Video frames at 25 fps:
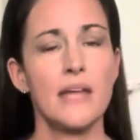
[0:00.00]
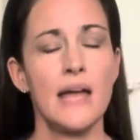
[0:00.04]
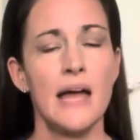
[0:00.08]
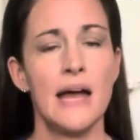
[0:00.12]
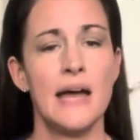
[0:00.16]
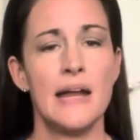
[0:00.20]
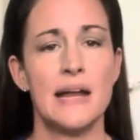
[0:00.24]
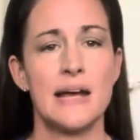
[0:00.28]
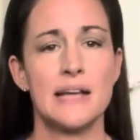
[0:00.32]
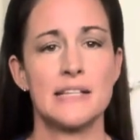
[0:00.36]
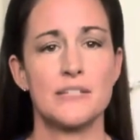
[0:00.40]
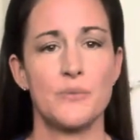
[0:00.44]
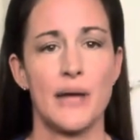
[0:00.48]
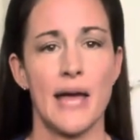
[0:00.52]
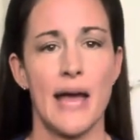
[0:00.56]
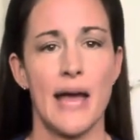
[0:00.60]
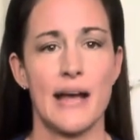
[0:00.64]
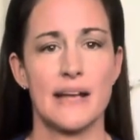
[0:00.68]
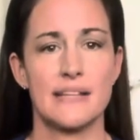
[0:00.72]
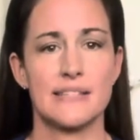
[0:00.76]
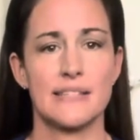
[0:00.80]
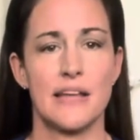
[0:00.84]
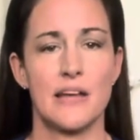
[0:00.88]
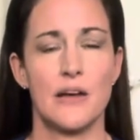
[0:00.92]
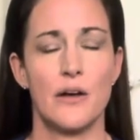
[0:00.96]
And as we
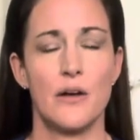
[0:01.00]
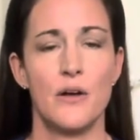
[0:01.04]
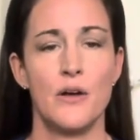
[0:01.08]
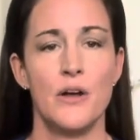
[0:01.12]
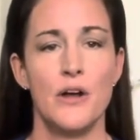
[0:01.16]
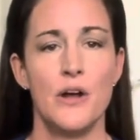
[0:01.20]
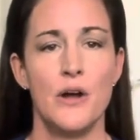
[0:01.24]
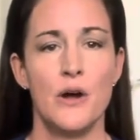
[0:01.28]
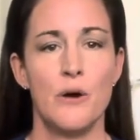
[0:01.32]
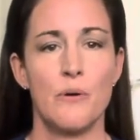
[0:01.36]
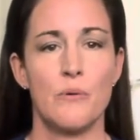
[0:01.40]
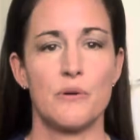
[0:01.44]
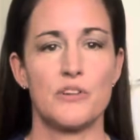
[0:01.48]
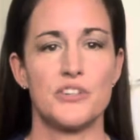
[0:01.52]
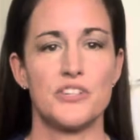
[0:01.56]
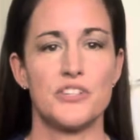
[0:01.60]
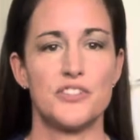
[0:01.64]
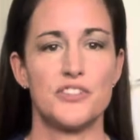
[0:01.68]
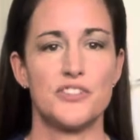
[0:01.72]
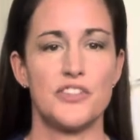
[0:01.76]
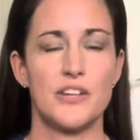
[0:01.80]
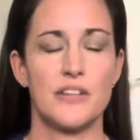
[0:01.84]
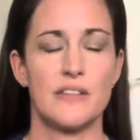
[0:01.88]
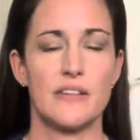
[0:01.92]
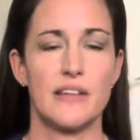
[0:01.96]
exhale, we're
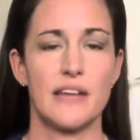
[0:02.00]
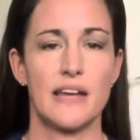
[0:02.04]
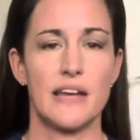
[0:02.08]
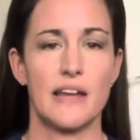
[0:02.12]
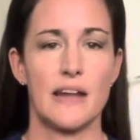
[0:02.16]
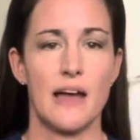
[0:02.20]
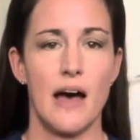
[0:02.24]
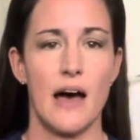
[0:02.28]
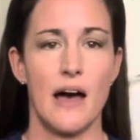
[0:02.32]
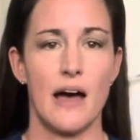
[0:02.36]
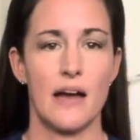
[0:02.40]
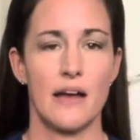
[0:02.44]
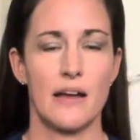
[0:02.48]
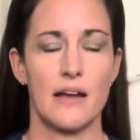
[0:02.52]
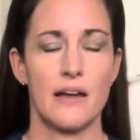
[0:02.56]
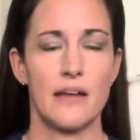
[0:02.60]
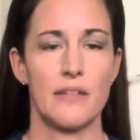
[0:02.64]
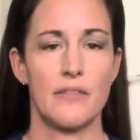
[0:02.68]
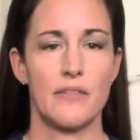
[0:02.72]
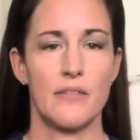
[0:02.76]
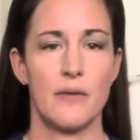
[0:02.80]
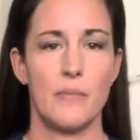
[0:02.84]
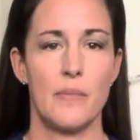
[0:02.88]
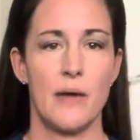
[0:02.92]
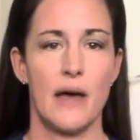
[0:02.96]
just gently going to hug
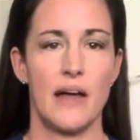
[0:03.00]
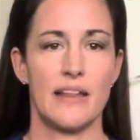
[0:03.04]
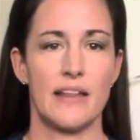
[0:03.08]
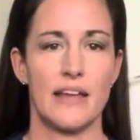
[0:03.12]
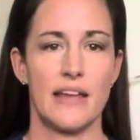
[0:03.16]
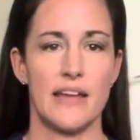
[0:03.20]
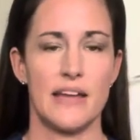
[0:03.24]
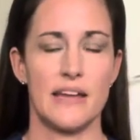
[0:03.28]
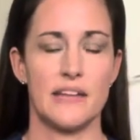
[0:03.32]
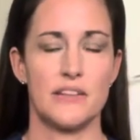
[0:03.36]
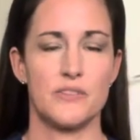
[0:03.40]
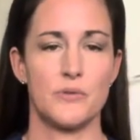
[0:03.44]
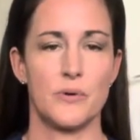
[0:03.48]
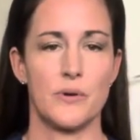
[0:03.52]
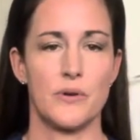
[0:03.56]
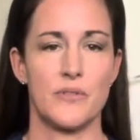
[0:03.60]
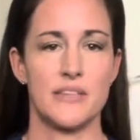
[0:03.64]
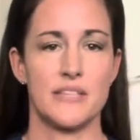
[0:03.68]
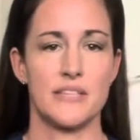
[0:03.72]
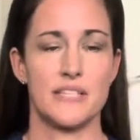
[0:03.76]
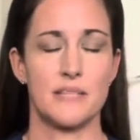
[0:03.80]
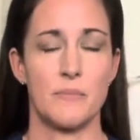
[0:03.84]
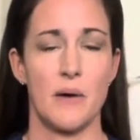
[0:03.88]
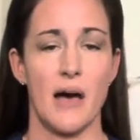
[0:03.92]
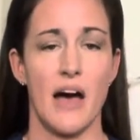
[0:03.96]
the belly in toward the
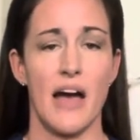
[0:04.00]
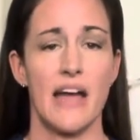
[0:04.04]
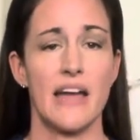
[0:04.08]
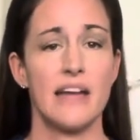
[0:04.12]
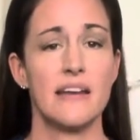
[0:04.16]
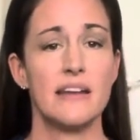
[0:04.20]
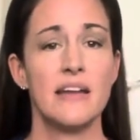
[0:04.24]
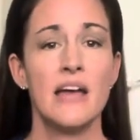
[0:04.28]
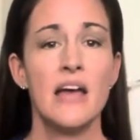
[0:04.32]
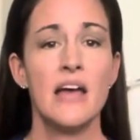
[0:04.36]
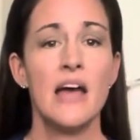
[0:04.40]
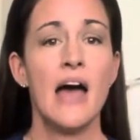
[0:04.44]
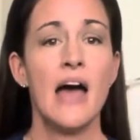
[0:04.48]
spine.